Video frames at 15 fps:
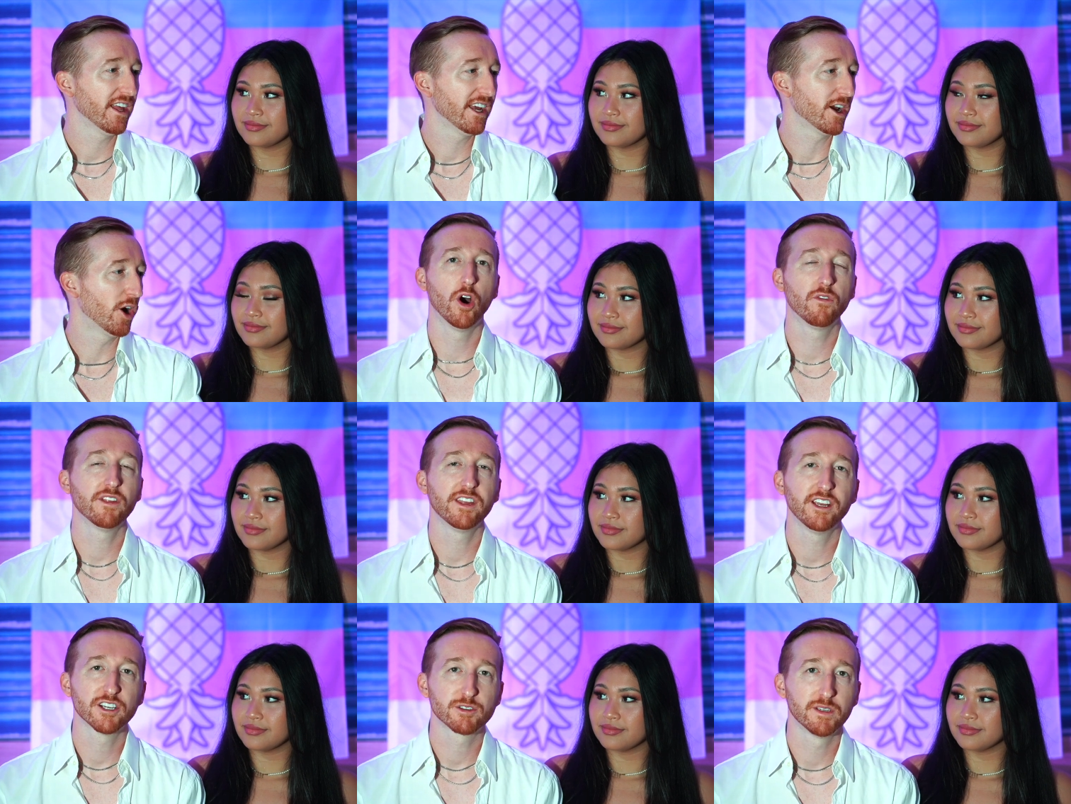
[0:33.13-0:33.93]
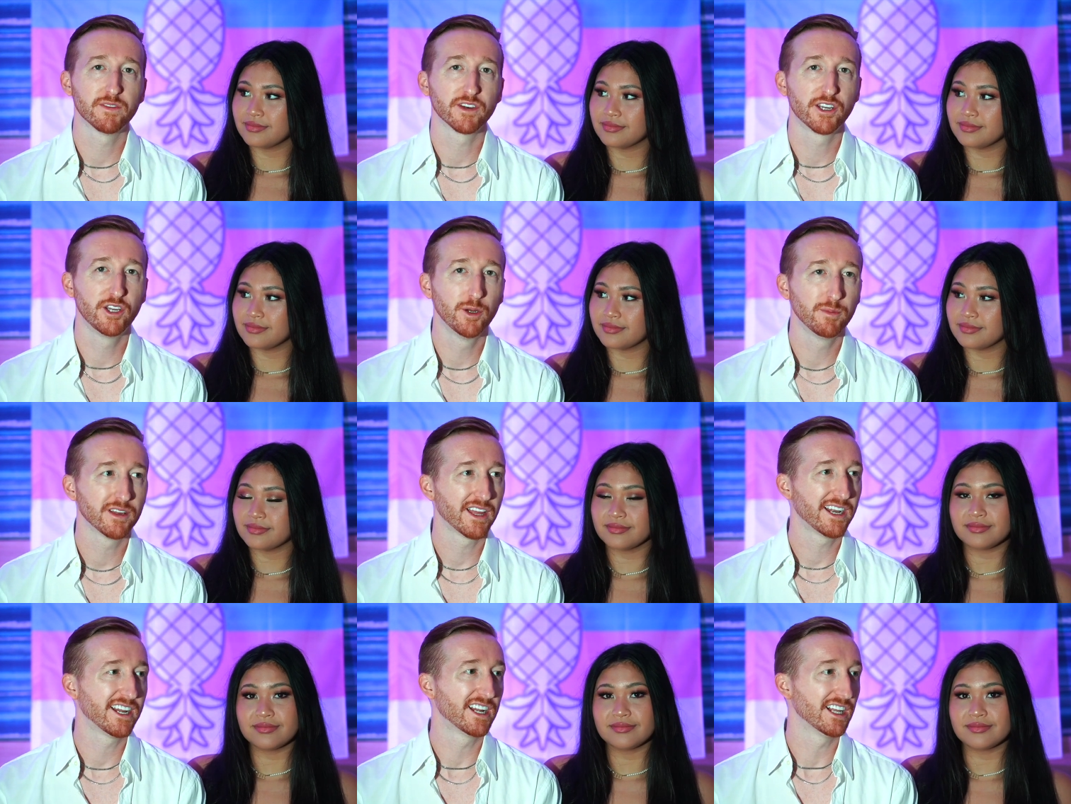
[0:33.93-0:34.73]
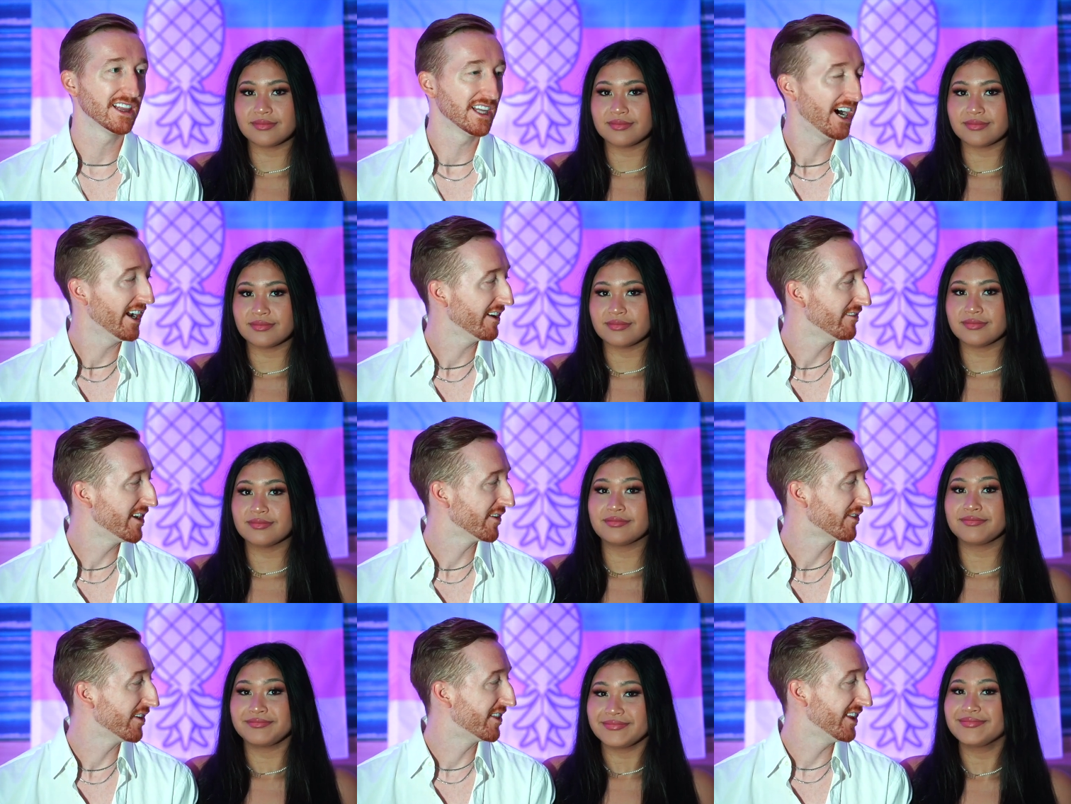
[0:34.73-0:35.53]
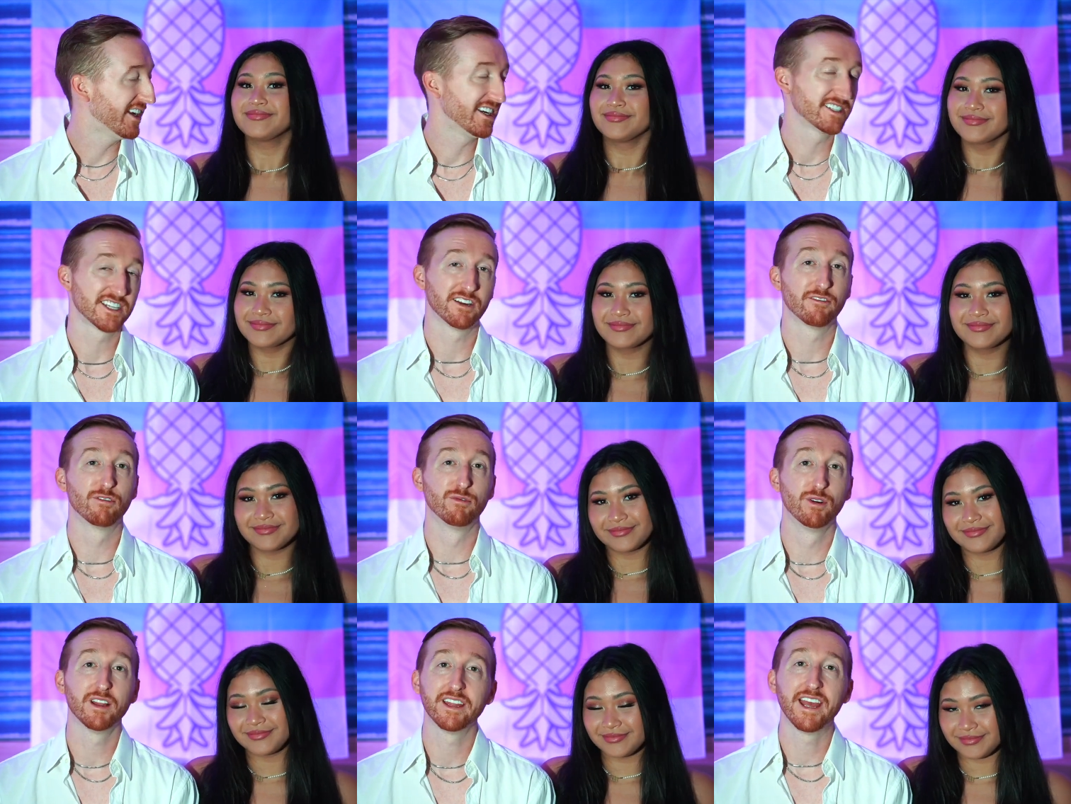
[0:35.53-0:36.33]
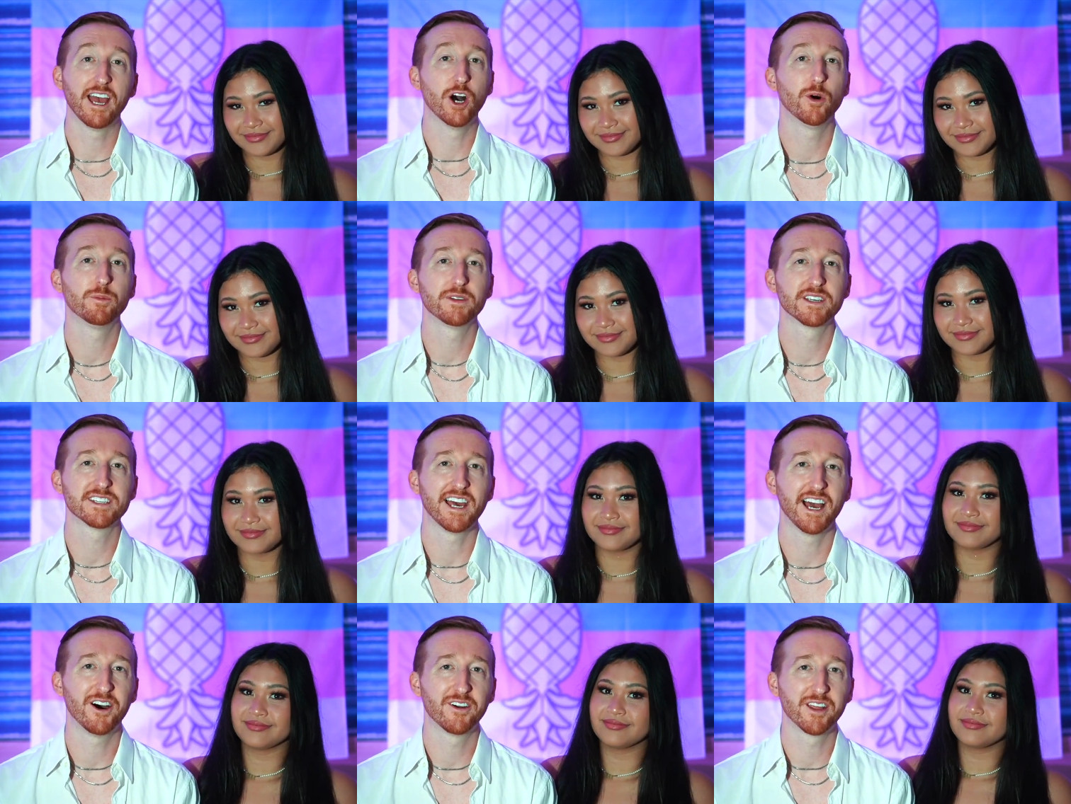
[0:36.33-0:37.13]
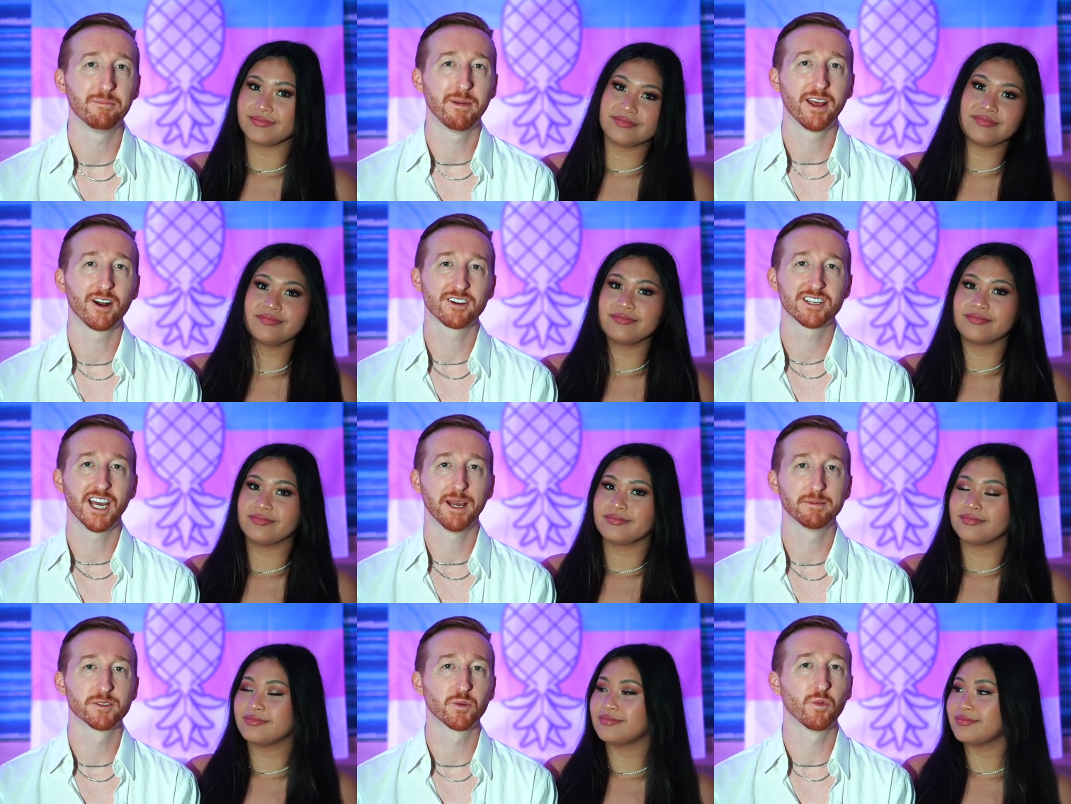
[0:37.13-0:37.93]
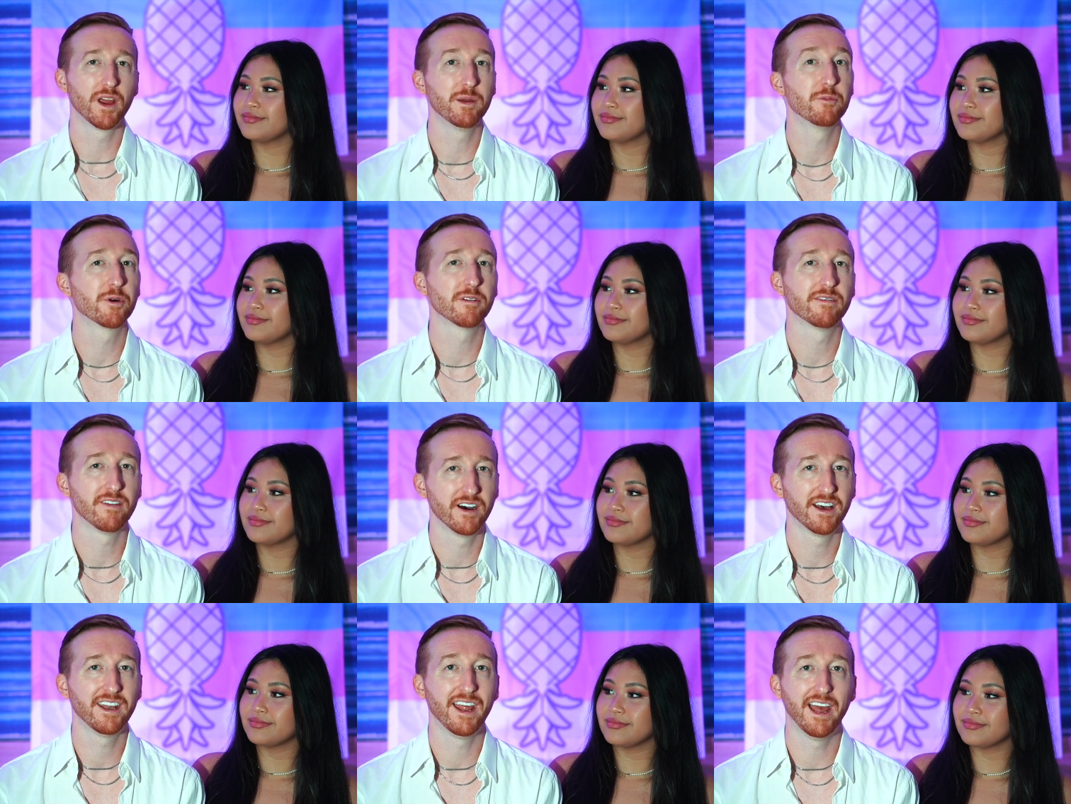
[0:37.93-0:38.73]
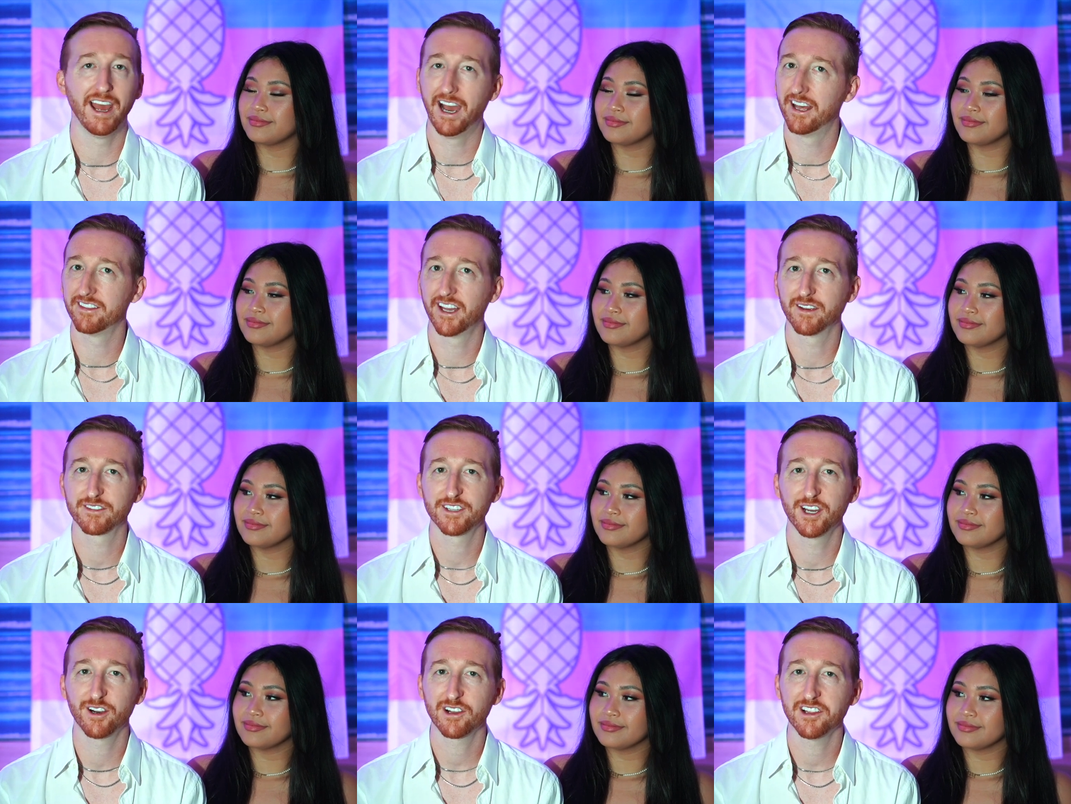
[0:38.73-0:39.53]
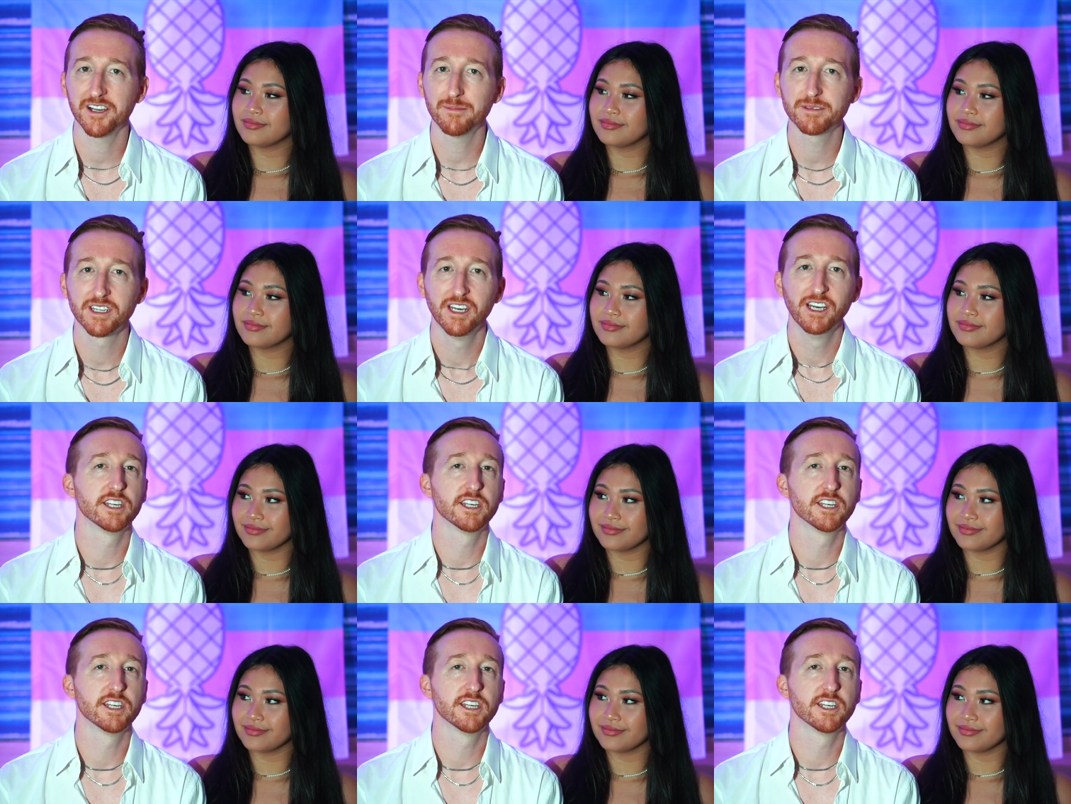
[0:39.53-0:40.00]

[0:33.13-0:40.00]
Speaker 1: like over the years we've accumulated a lot of different things that have really helped us out and made our times way more fun at lifestyle clubs.